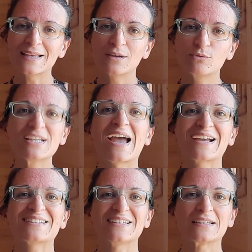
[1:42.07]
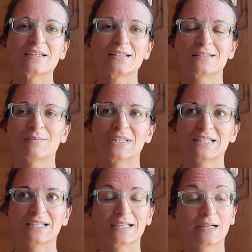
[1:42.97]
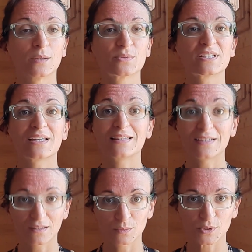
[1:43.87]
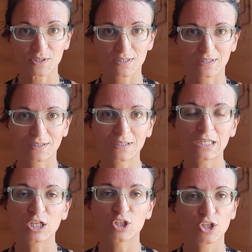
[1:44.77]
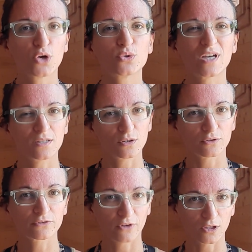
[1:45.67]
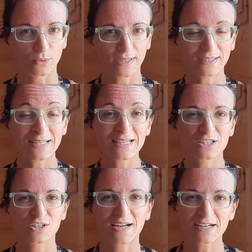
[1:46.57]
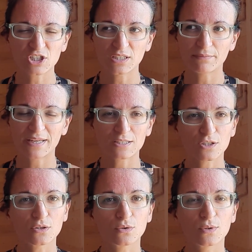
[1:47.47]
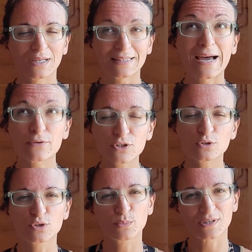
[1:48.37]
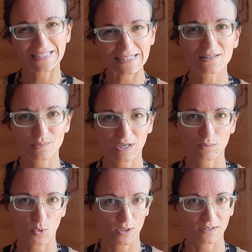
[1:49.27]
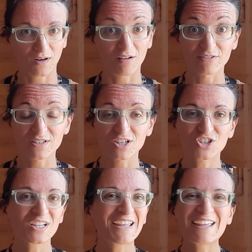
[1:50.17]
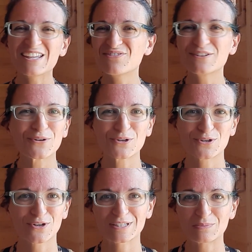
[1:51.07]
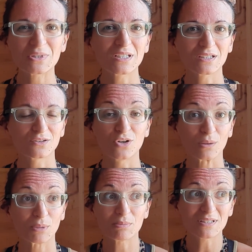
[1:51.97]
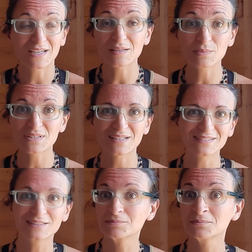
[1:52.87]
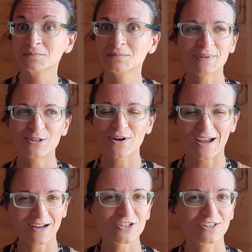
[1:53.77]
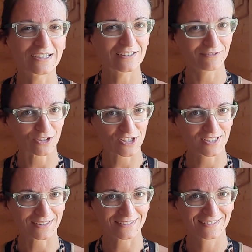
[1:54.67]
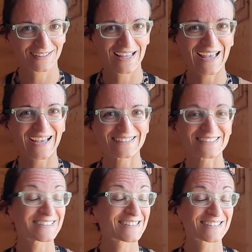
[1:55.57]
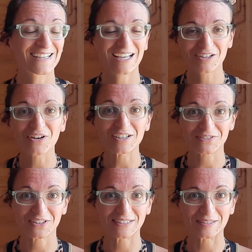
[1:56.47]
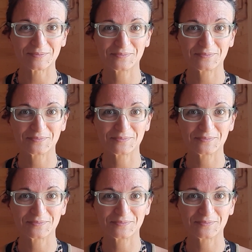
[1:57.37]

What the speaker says: reacting is something that helps the other person know that you're following. So it actually allows you to participate more in the conversation, even though you're not speaking a lot, maybe 10%, but you're actually conversing. And it's a great feeling.